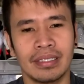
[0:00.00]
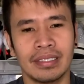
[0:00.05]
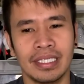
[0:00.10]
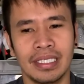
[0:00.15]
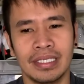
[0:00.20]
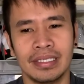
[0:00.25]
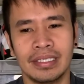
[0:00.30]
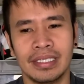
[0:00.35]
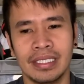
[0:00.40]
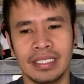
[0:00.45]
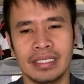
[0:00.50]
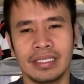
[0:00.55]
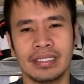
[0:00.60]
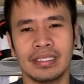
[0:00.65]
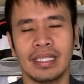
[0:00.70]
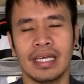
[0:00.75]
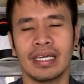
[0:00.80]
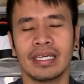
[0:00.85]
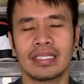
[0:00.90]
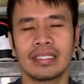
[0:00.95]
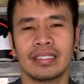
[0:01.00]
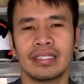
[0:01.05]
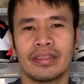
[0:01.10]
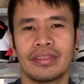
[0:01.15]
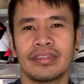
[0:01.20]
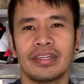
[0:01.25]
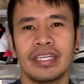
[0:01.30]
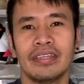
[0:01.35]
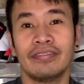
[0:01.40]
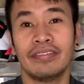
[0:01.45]
Yeezys like the
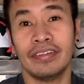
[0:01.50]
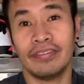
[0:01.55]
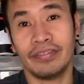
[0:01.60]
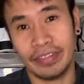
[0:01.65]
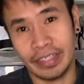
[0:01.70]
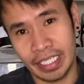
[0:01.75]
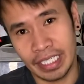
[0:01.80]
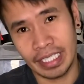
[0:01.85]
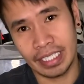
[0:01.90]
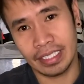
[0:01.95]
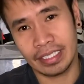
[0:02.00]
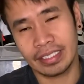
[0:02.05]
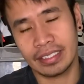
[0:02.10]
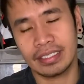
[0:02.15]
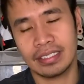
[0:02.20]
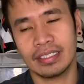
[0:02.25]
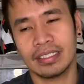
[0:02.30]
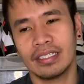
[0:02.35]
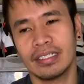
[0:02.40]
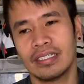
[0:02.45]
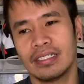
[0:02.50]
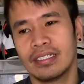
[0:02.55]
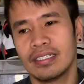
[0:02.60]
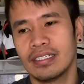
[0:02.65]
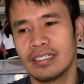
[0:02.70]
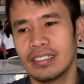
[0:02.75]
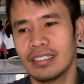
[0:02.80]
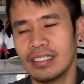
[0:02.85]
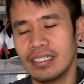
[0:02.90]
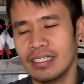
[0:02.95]
350s.
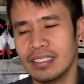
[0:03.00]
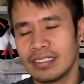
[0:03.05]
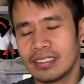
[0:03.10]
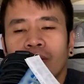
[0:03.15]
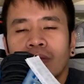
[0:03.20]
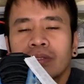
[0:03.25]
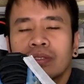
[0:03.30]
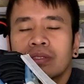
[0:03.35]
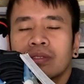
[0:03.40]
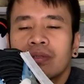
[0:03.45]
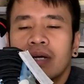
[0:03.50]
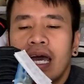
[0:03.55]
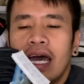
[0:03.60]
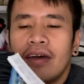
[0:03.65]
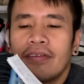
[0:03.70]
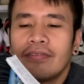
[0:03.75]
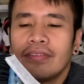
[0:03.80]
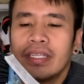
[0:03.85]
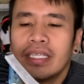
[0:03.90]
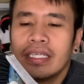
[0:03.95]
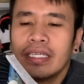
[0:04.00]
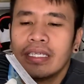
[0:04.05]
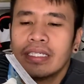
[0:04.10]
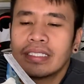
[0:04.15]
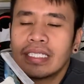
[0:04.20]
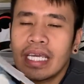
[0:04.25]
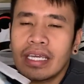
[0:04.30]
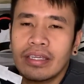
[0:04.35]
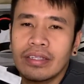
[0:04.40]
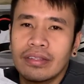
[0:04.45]
Also have the
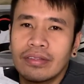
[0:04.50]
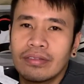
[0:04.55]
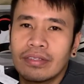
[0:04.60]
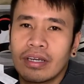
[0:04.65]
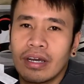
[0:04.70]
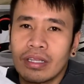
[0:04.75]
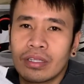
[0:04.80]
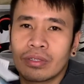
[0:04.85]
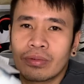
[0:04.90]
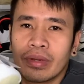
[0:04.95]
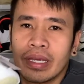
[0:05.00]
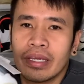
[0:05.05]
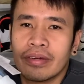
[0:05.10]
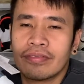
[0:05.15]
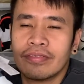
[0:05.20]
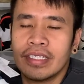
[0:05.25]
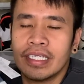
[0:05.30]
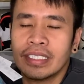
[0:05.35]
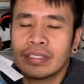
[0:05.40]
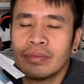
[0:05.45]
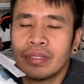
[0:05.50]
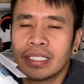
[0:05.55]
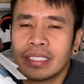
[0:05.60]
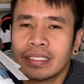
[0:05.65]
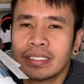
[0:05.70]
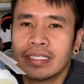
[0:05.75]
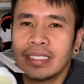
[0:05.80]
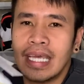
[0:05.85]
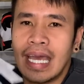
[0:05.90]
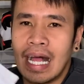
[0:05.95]
second colorway of these, which
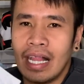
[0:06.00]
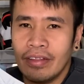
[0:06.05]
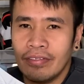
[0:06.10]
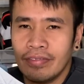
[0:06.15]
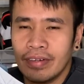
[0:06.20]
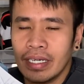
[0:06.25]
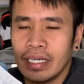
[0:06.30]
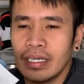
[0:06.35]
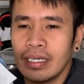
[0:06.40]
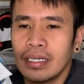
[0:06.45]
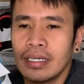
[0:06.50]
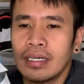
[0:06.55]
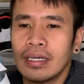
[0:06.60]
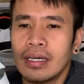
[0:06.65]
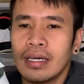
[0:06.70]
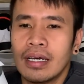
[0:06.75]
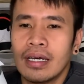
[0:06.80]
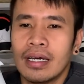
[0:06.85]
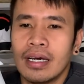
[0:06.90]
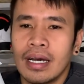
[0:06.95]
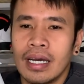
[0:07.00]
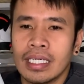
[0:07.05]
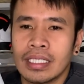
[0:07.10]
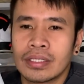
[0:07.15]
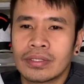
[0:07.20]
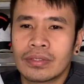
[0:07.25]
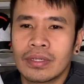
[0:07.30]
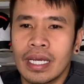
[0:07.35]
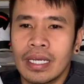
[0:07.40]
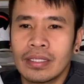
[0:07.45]
is the Alva. I
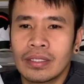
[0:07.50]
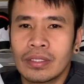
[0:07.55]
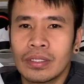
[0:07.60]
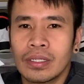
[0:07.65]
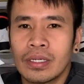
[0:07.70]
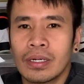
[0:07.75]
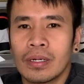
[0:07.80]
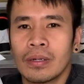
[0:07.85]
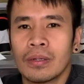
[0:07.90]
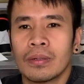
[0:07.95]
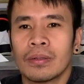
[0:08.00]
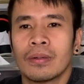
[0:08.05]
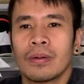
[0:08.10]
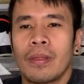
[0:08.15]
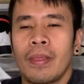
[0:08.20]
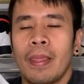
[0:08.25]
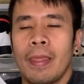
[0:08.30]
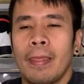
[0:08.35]
tried to go